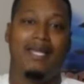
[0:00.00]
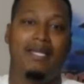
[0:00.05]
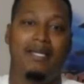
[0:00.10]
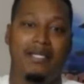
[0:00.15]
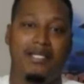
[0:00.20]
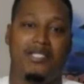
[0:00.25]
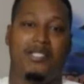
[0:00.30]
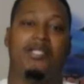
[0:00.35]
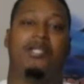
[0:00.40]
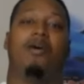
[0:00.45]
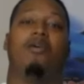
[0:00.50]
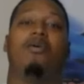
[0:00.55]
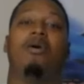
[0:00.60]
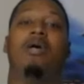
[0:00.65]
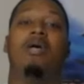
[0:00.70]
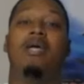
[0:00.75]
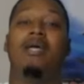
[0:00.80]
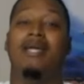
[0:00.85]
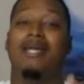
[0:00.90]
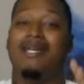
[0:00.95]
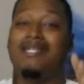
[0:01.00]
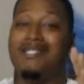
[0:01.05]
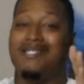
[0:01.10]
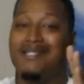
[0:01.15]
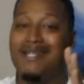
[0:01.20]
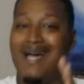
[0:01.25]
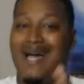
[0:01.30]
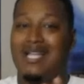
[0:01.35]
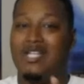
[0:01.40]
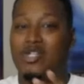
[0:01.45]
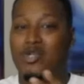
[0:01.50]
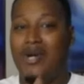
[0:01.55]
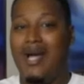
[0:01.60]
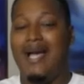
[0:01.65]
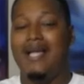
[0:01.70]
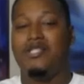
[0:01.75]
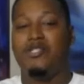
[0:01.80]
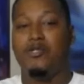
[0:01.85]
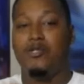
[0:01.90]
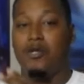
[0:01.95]
Nintendo is not
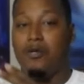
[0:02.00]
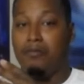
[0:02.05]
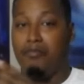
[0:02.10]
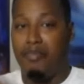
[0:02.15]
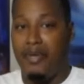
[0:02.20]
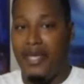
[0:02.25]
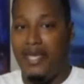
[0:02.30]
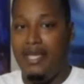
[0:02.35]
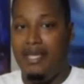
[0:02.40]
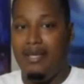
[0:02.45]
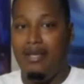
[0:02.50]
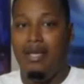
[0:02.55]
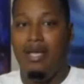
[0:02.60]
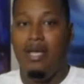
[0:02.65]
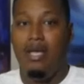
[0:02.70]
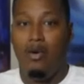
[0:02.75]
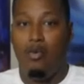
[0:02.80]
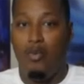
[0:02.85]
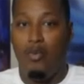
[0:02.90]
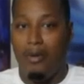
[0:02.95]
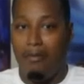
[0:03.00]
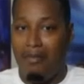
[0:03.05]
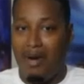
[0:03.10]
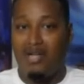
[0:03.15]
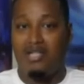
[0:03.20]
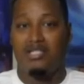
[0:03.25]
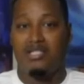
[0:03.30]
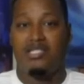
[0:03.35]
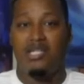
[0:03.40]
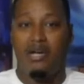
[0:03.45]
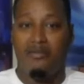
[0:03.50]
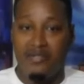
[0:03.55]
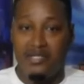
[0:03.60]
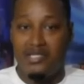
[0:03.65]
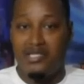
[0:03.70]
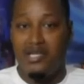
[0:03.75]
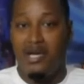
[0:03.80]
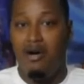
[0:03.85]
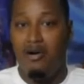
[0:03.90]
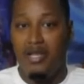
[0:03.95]
trying to compete with Microsoft and
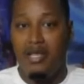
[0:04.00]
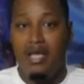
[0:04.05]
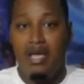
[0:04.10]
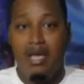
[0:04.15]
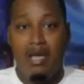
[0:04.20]
Sony,